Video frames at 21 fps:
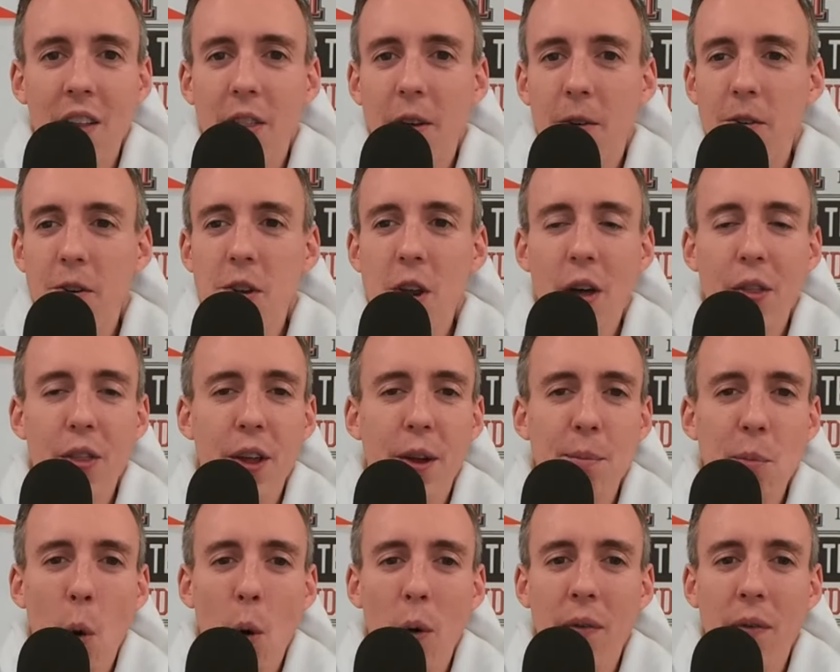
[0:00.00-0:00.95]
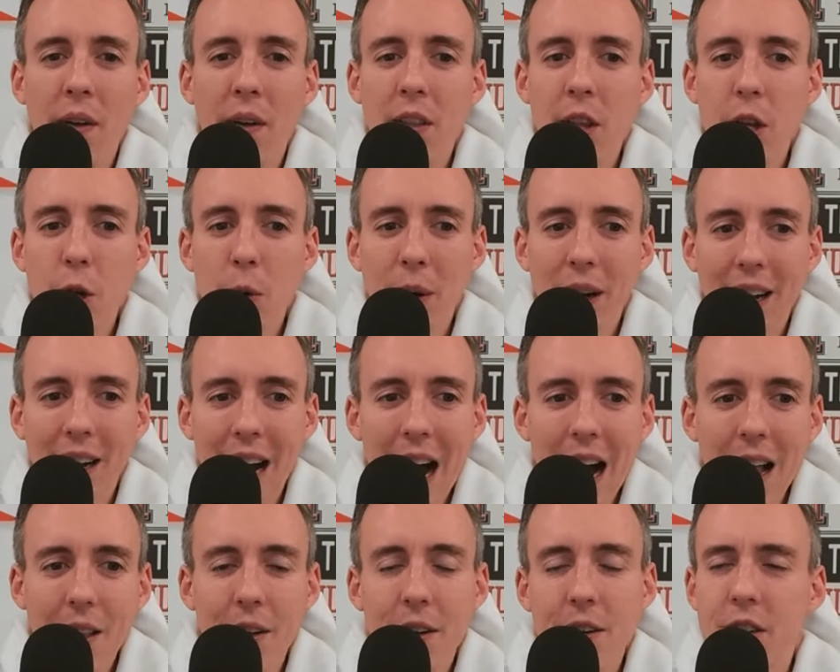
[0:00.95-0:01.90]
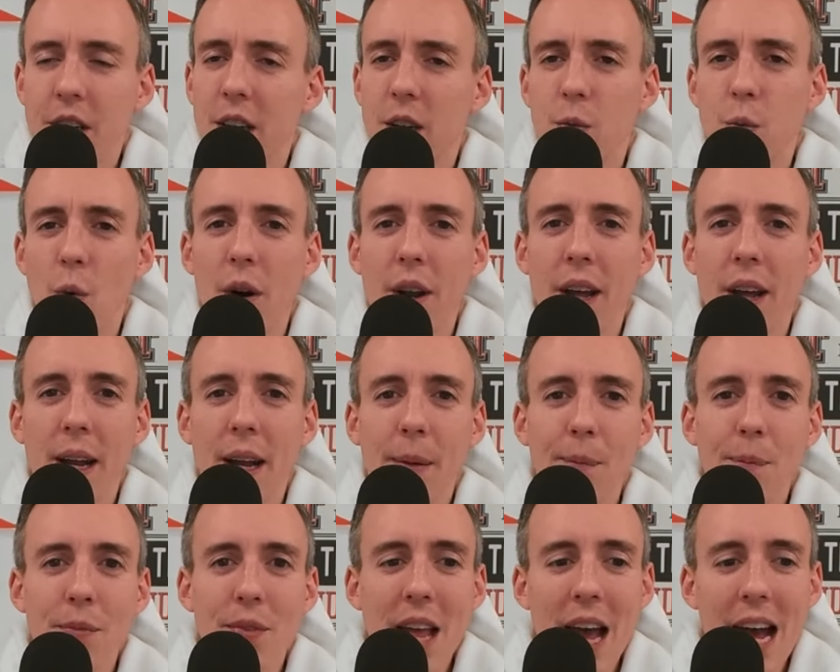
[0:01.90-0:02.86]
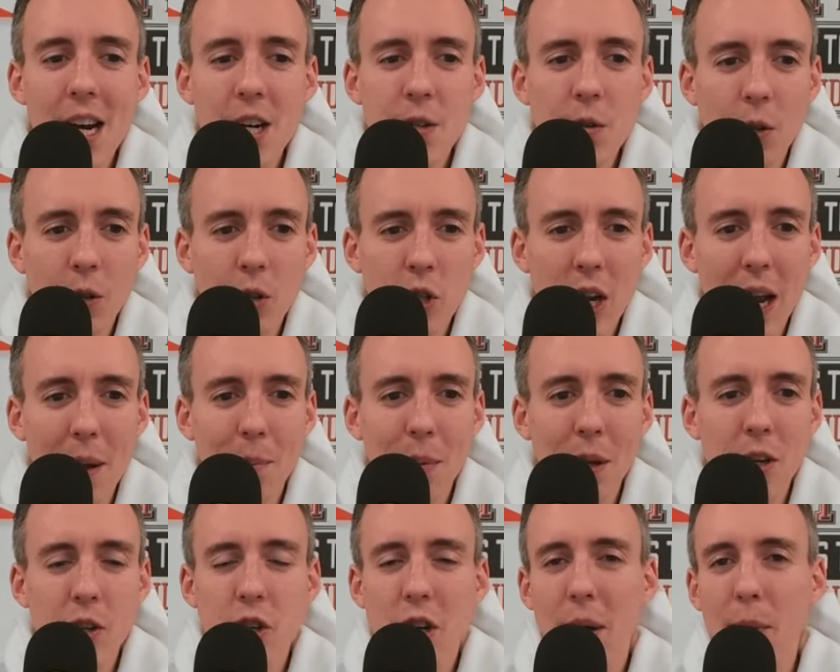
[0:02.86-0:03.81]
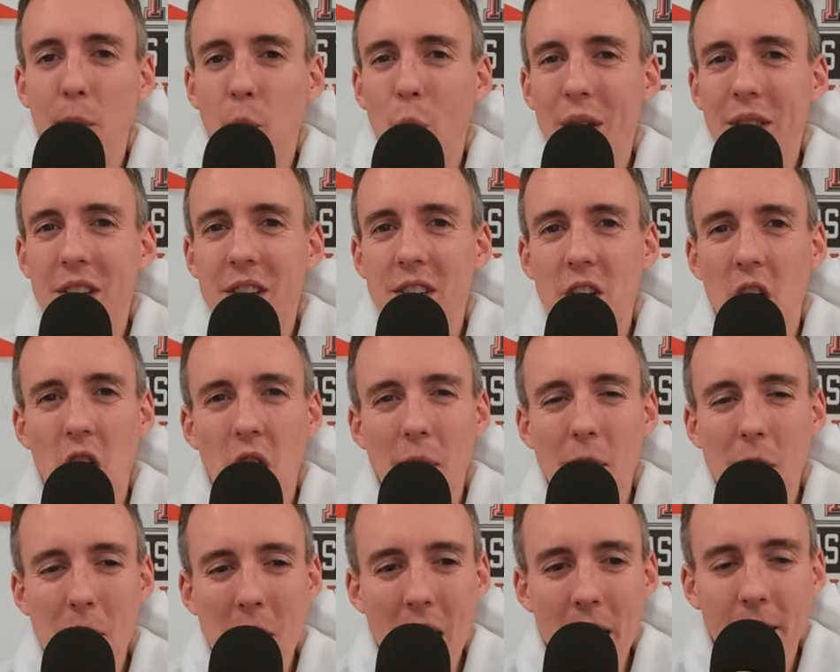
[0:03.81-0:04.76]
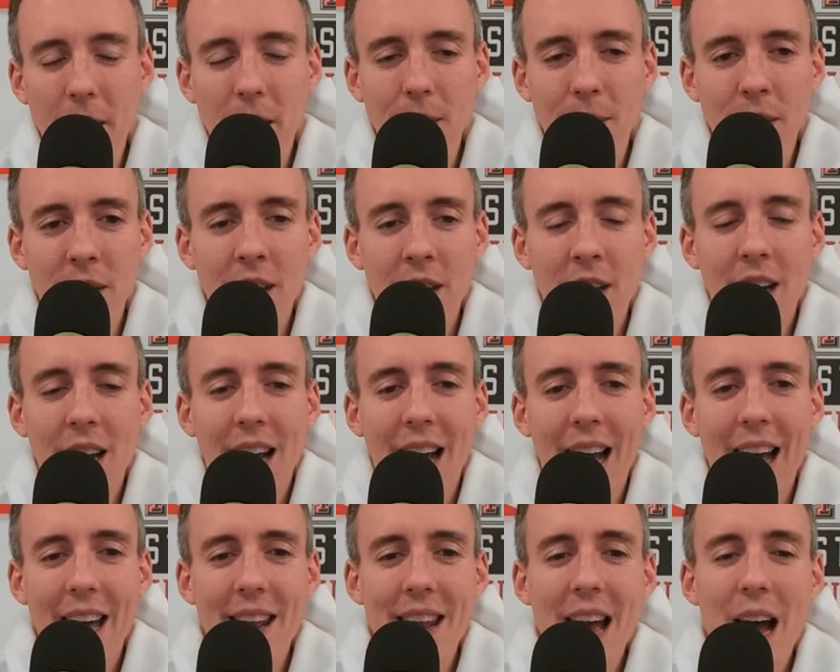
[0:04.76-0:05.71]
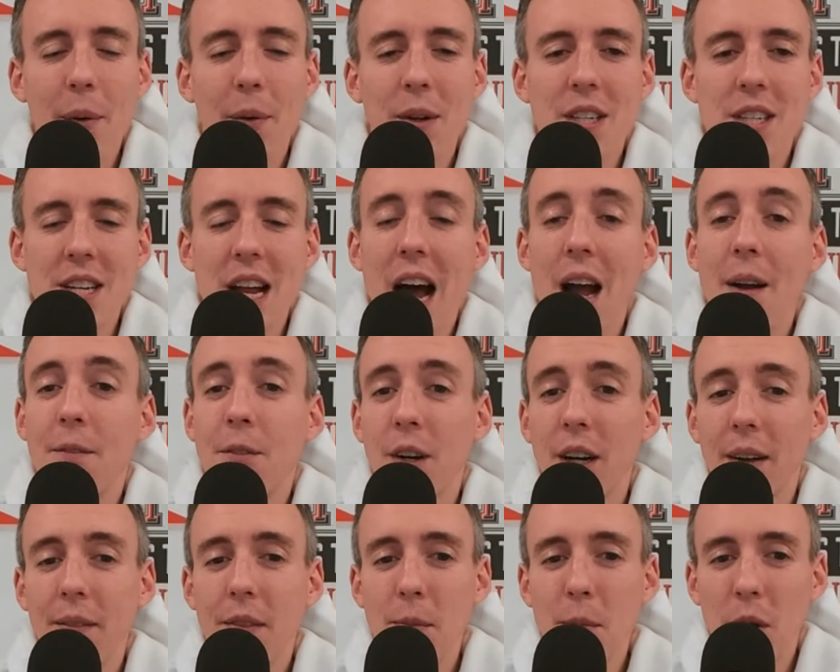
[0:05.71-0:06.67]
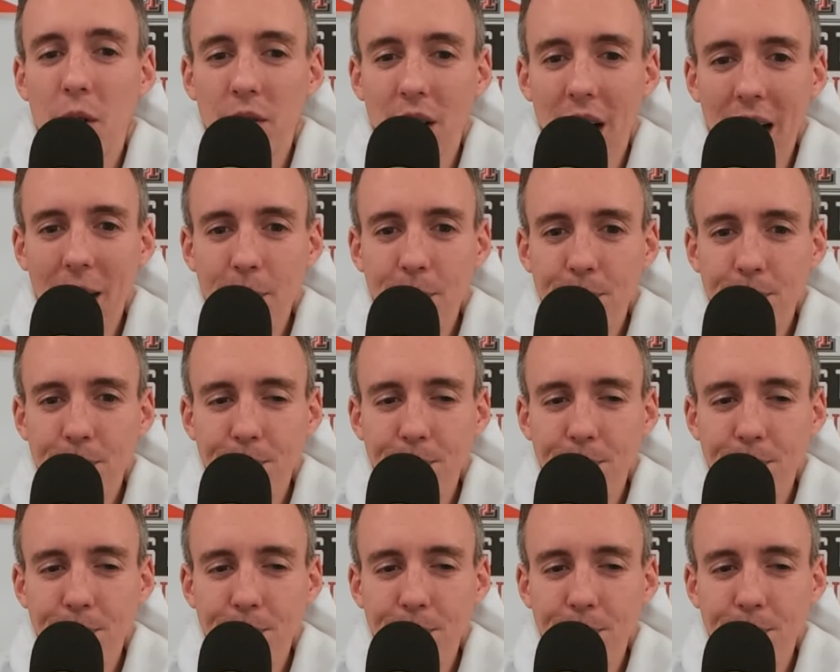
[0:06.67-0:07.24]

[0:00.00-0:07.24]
There's nothing more for him to do in college. He's won a national championship with his alma mater, and now it's time for him to move on.